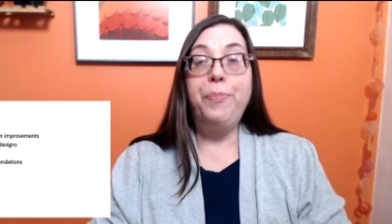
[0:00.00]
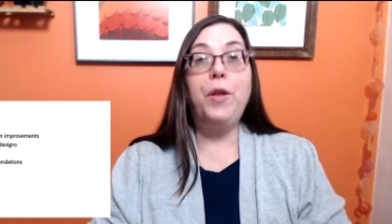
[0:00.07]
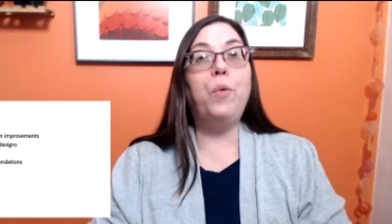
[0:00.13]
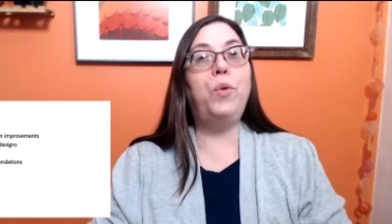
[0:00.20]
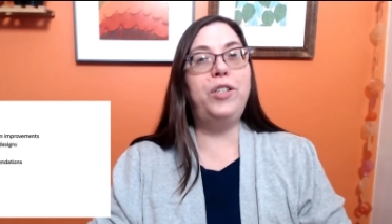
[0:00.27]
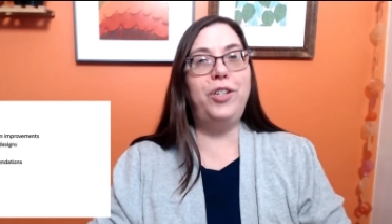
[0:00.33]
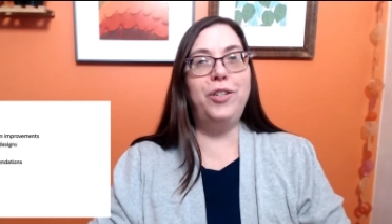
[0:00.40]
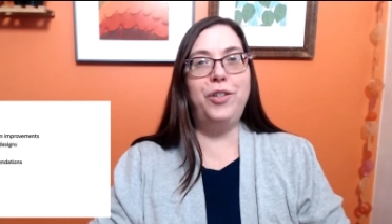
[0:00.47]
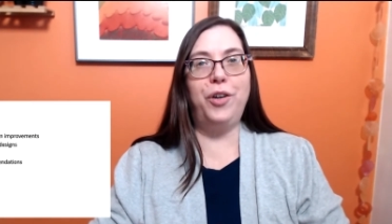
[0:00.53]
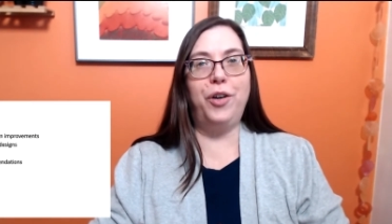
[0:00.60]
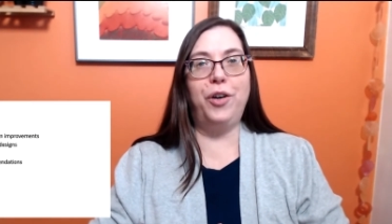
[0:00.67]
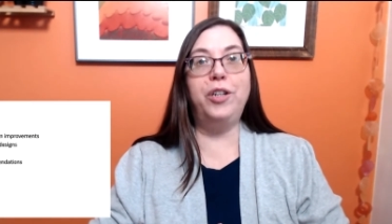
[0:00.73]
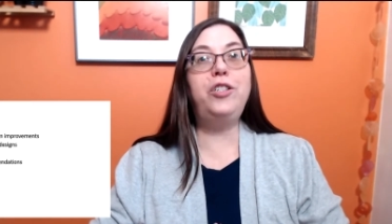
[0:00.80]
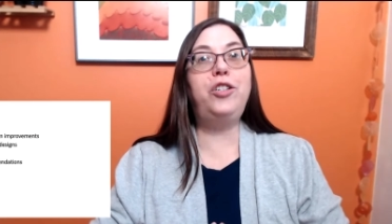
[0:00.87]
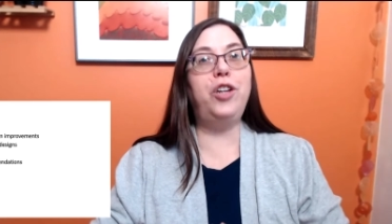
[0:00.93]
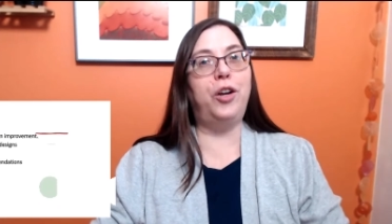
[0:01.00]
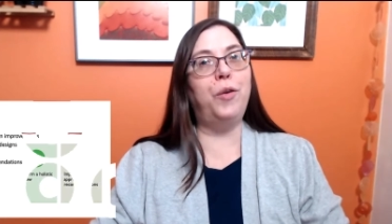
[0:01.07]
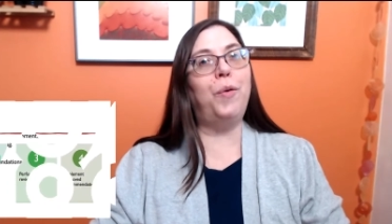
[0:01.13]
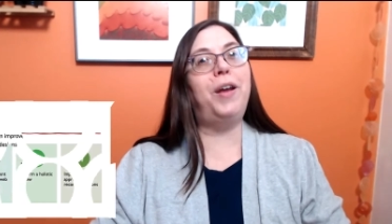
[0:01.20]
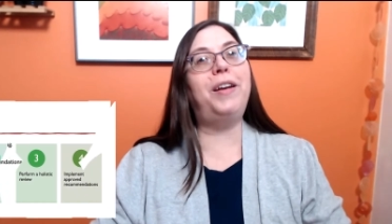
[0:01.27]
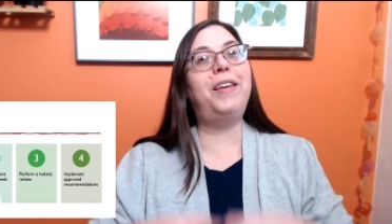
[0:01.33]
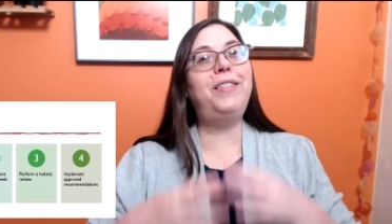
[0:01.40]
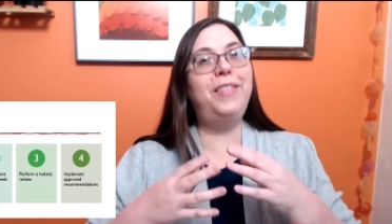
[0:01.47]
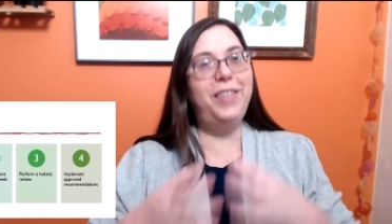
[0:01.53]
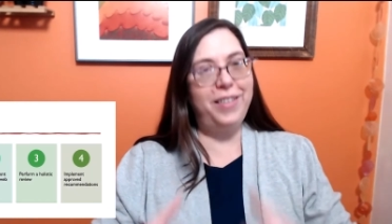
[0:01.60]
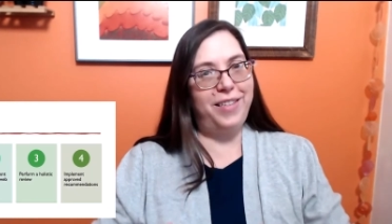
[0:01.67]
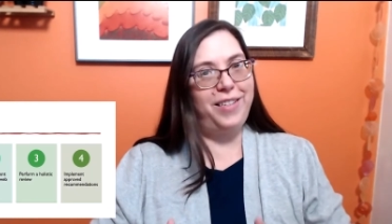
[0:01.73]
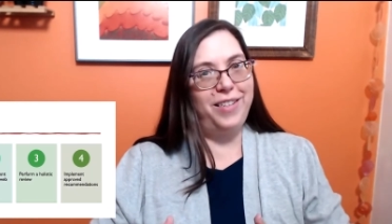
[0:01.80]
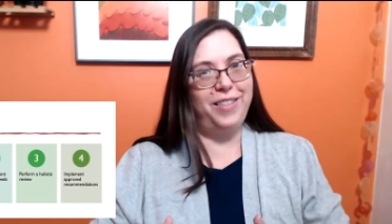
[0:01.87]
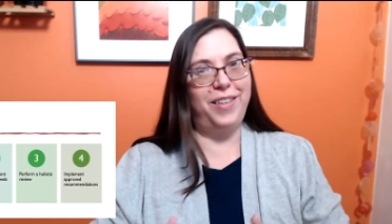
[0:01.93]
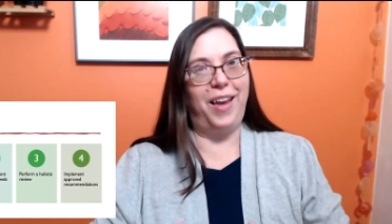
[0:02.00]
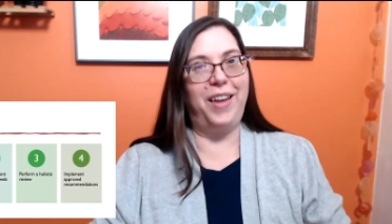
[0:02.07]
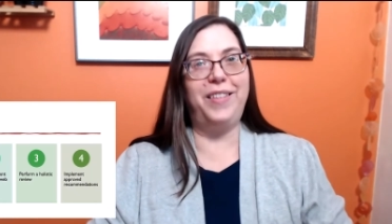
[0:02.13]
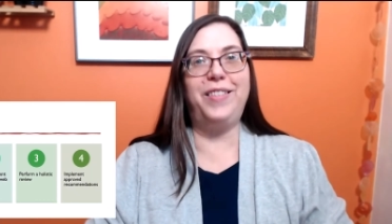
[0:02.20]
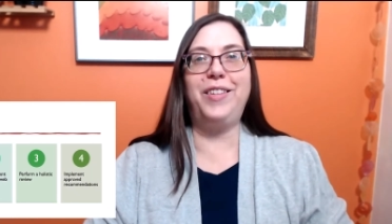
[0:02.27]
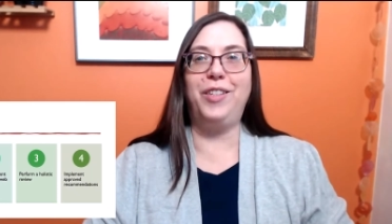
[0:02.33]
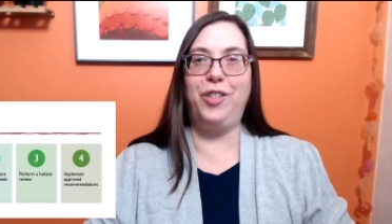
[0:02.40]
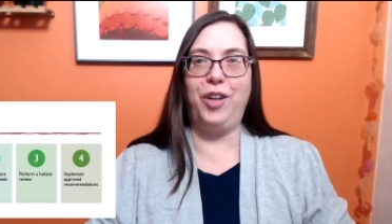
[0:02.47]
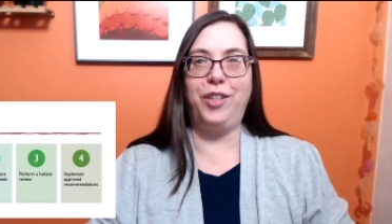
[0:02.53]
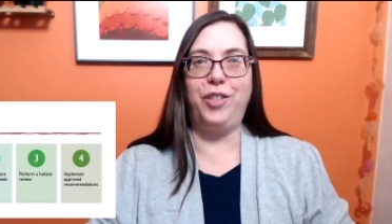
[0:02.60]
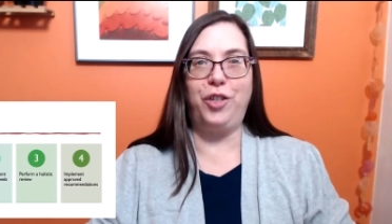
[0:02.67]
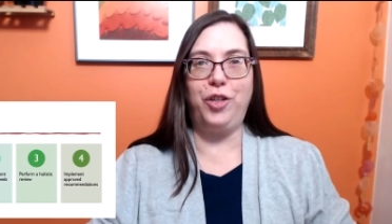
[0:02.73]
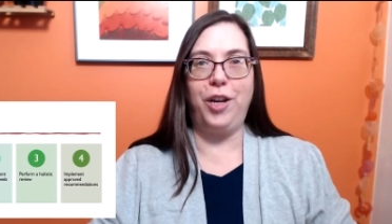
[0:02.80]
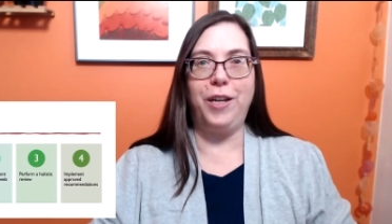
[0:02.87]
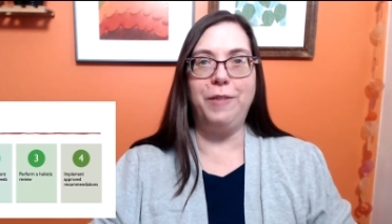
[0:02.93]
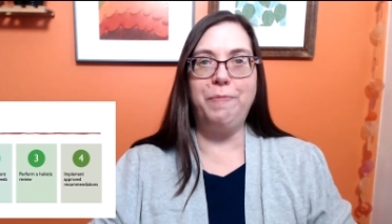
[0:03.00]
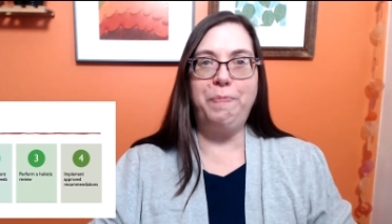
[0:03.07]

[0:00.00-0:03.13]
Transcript: which in turn generated this design suggestion.